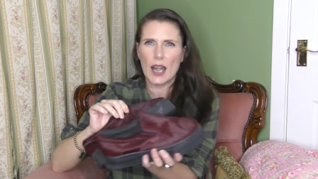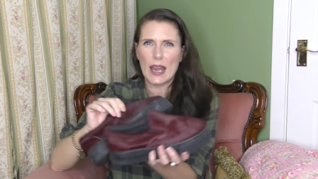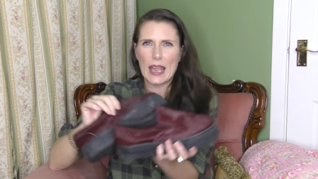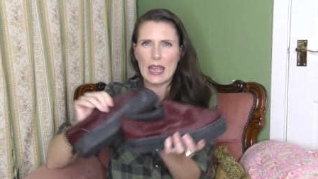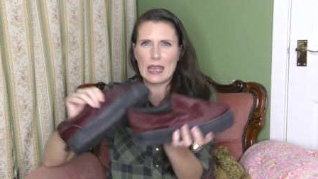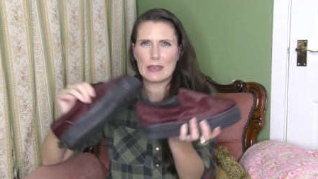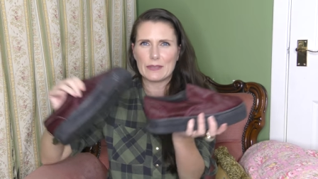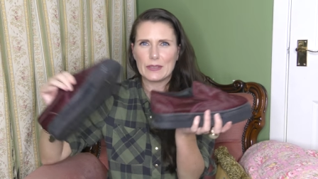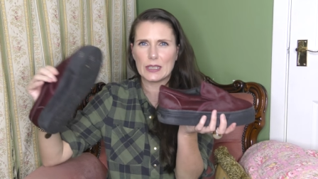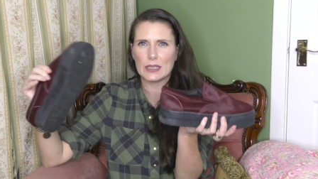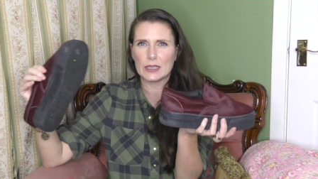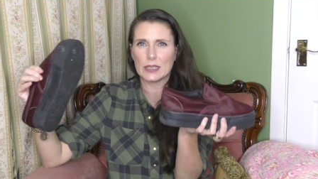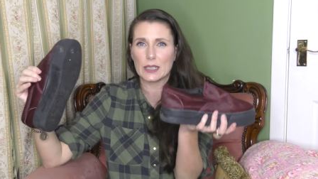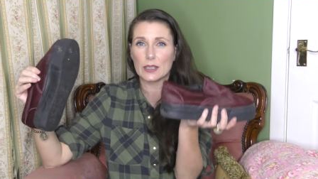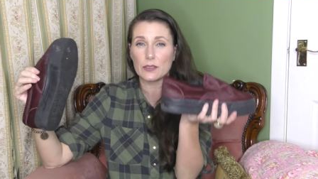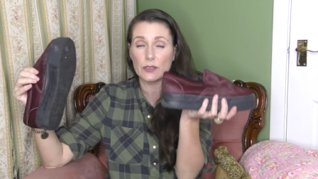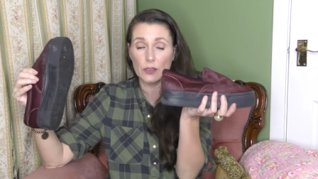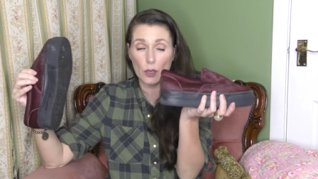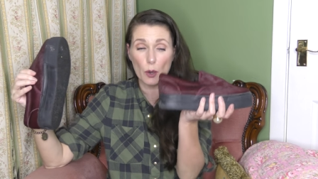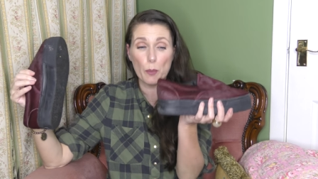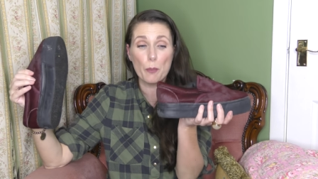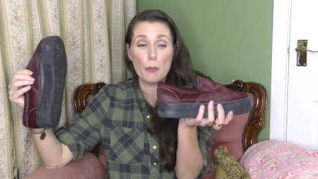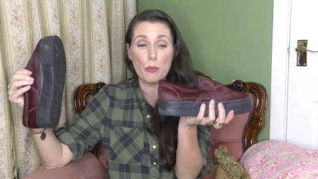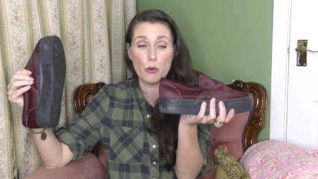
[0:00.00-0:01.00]
heavy, like
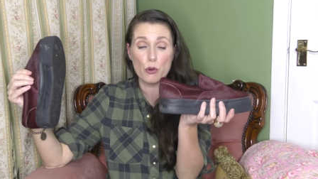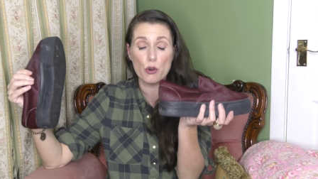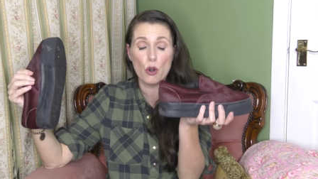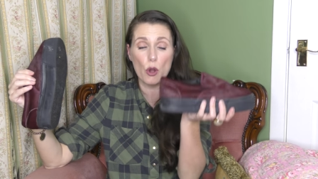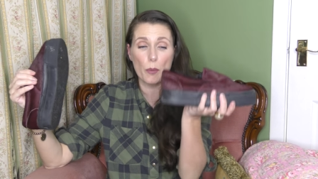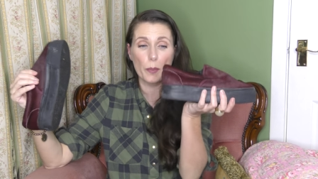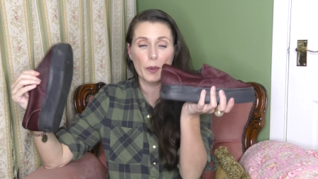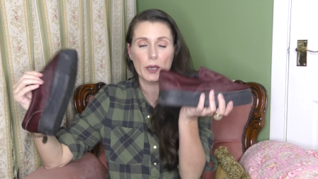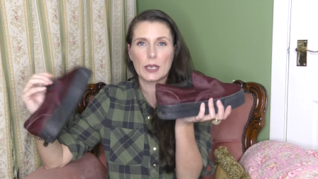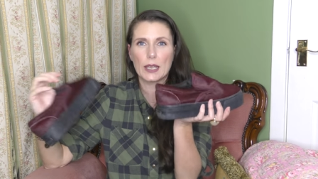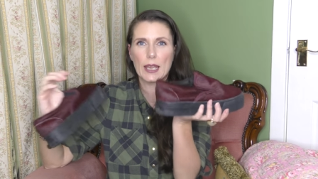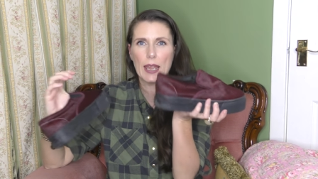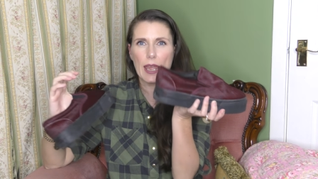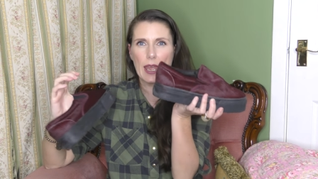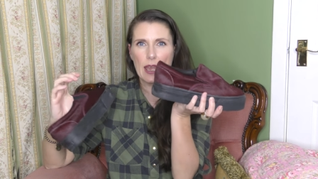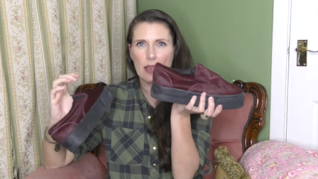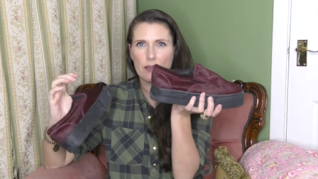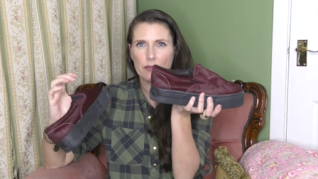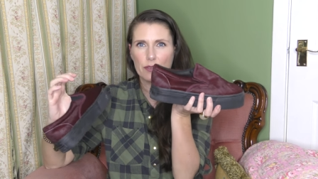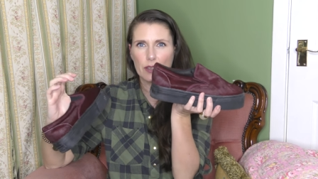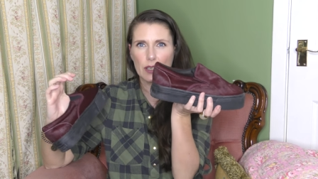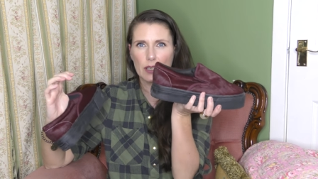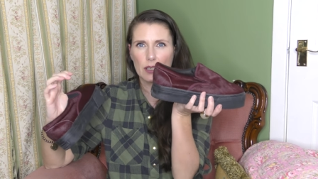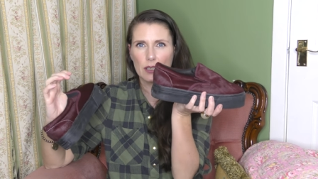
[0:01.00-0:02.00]
they're properly
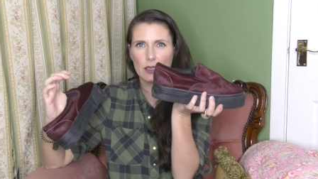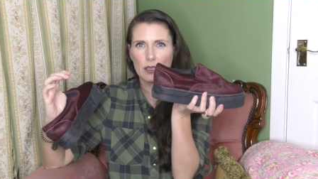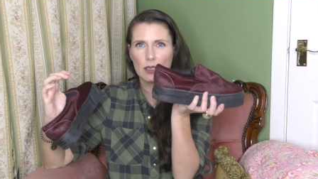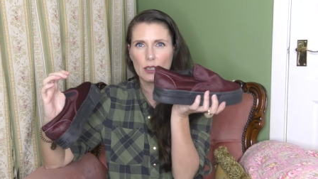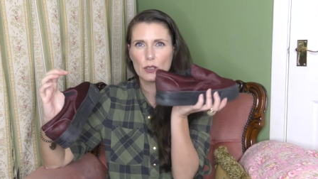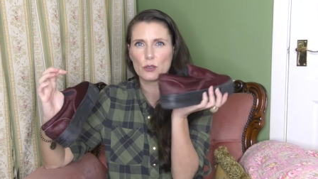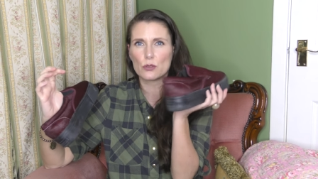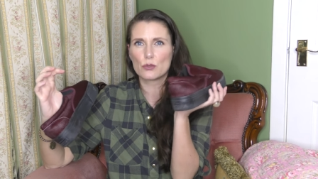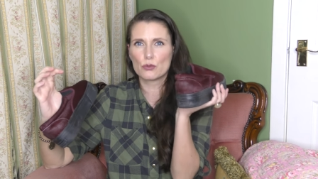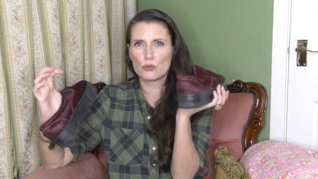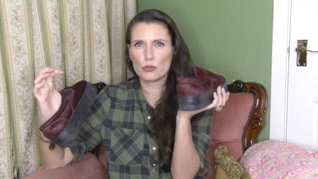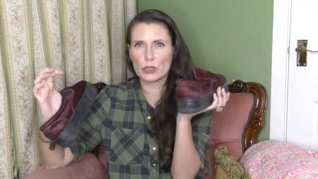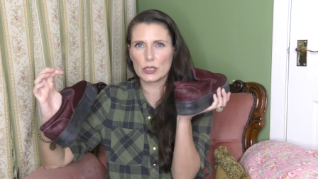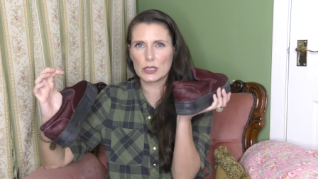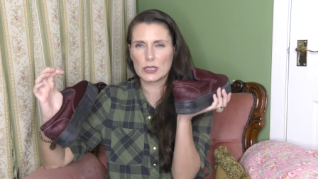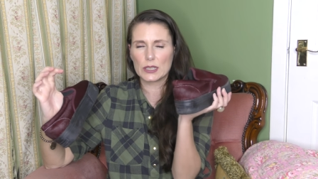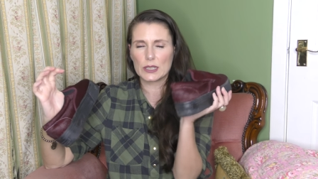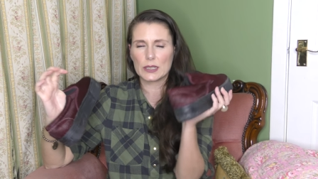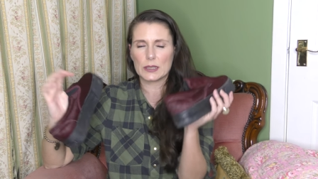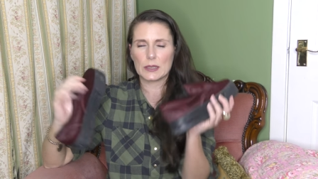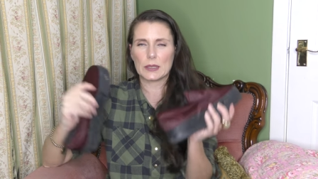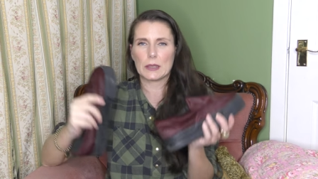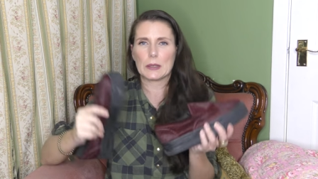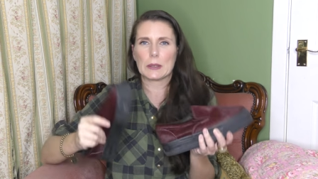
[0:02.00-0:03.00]
heavy,
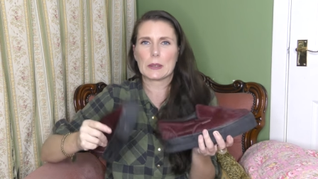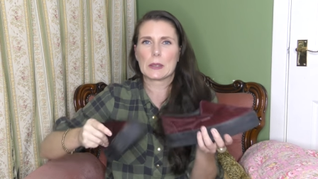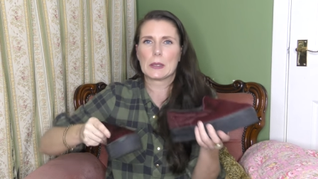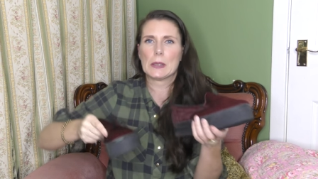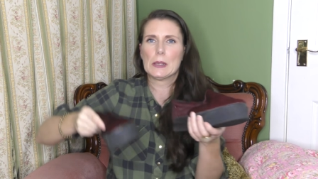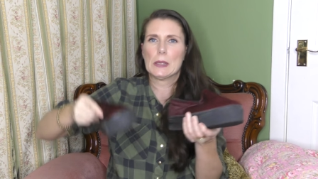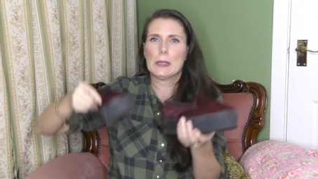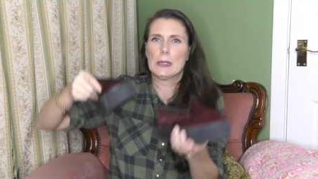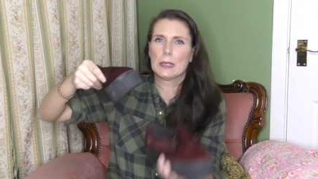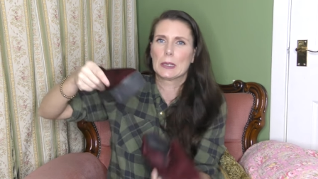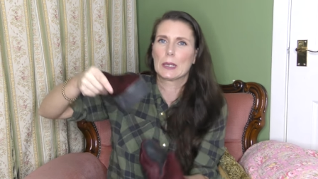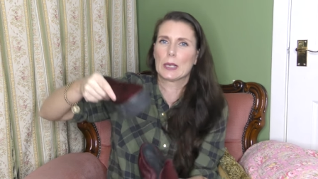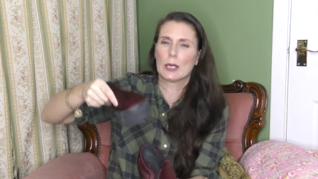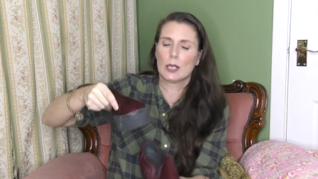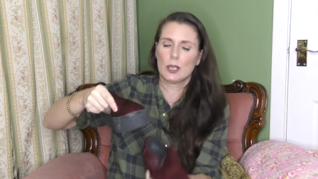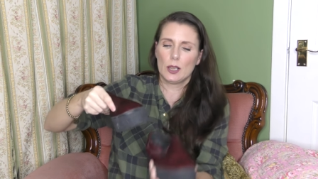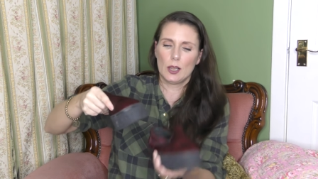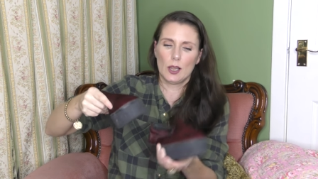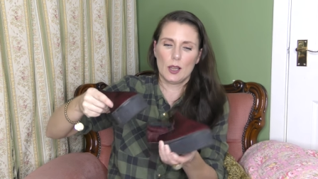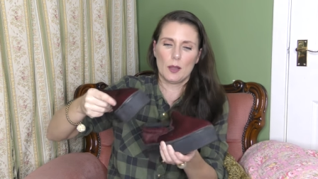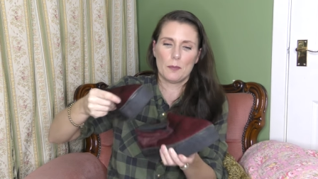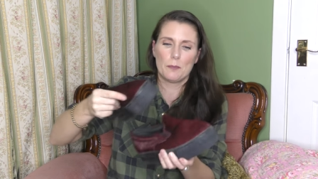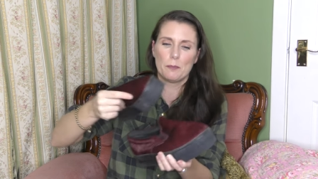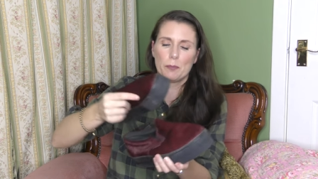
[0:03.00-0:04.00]
really like
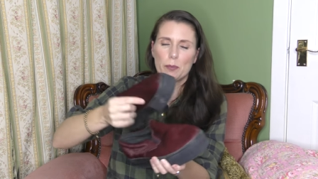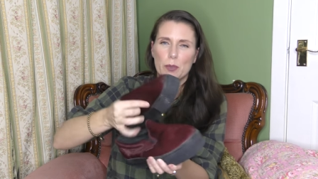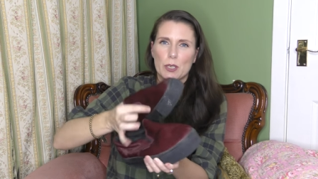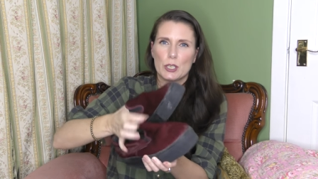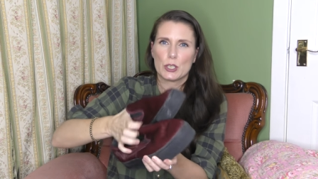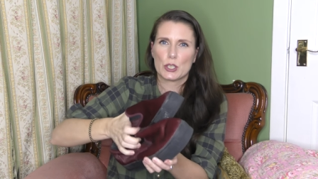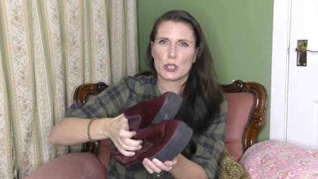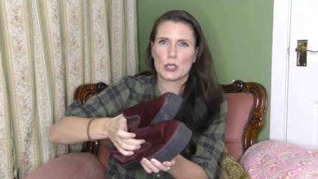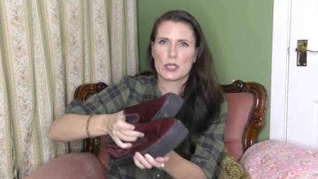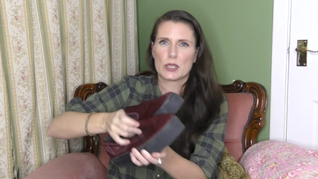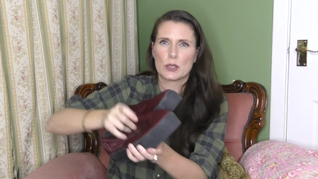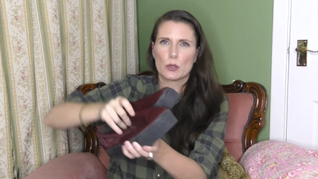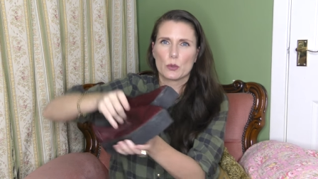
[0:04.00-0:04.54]
clumpy shoes.